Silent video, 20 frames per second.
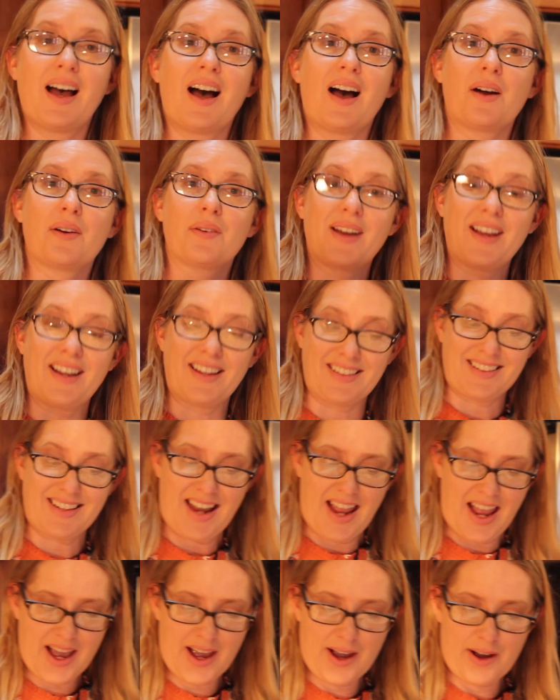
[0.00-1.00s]
All right,
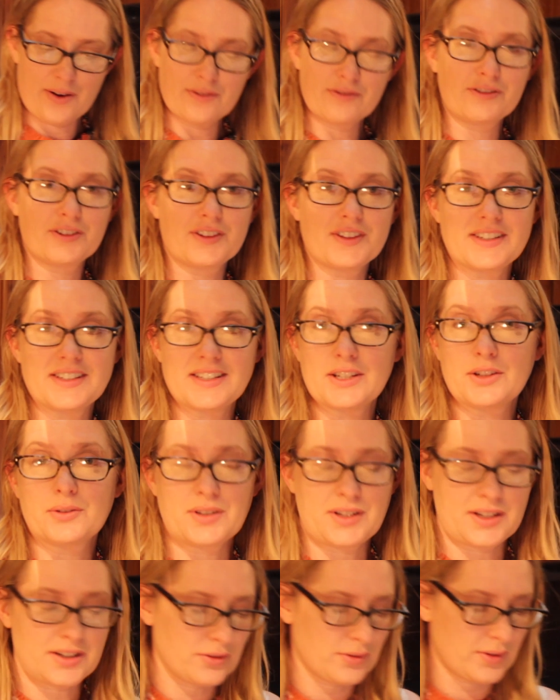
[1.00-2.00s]
now for the
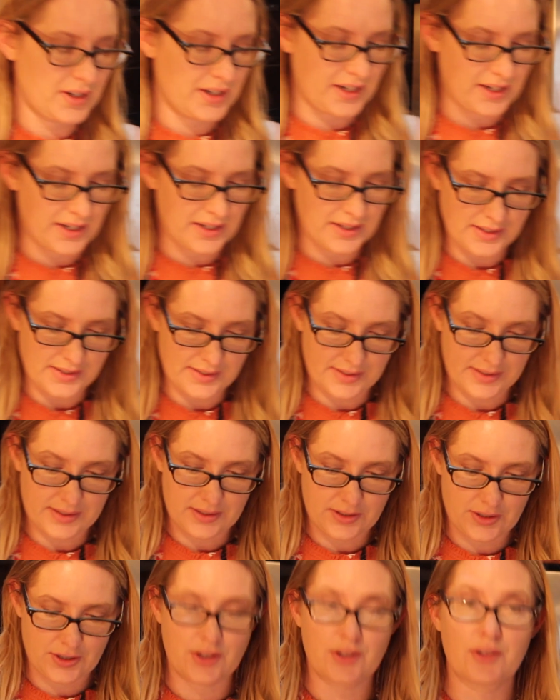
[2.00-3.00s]
secret
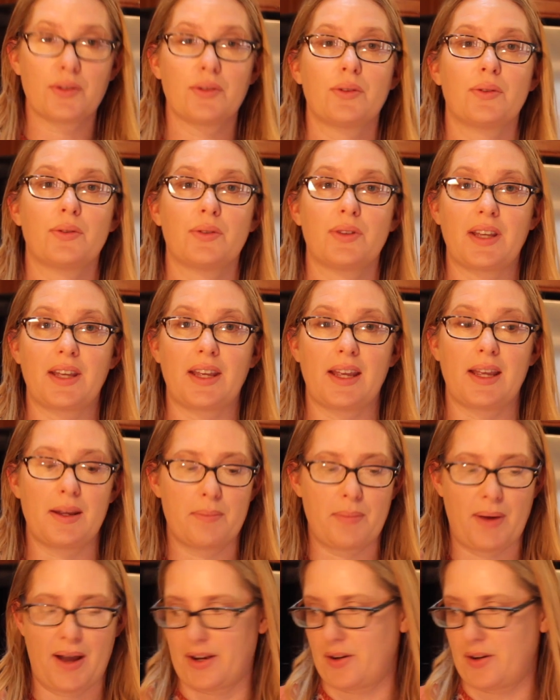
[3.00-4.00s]
ingredients to the pie